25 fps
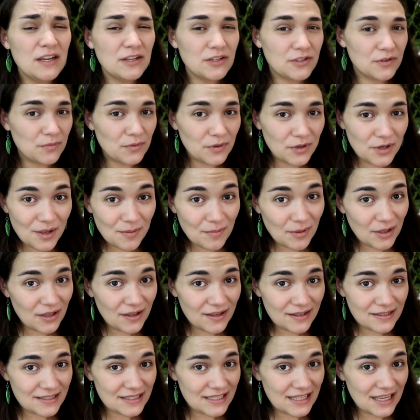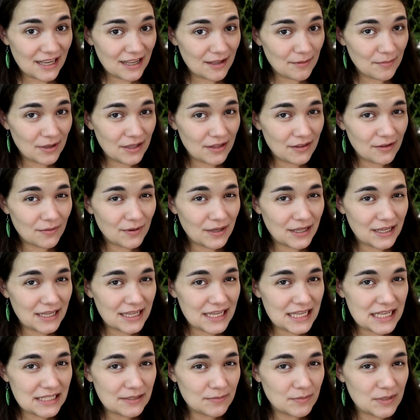Don't worry about Ossii by the way.
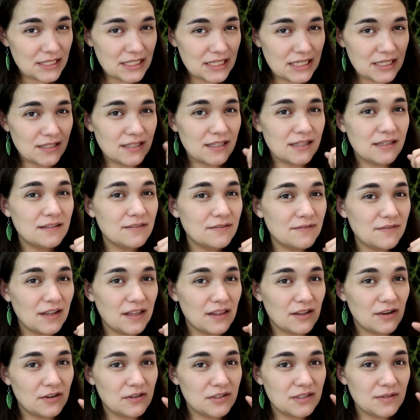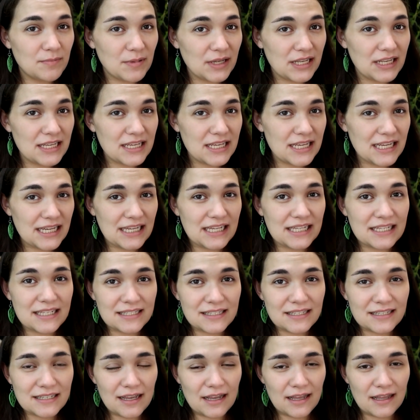He's missing a lot of feathers but he
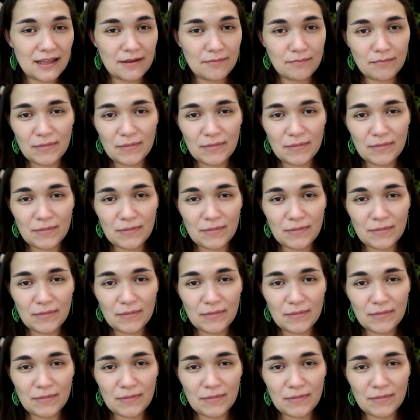has uh,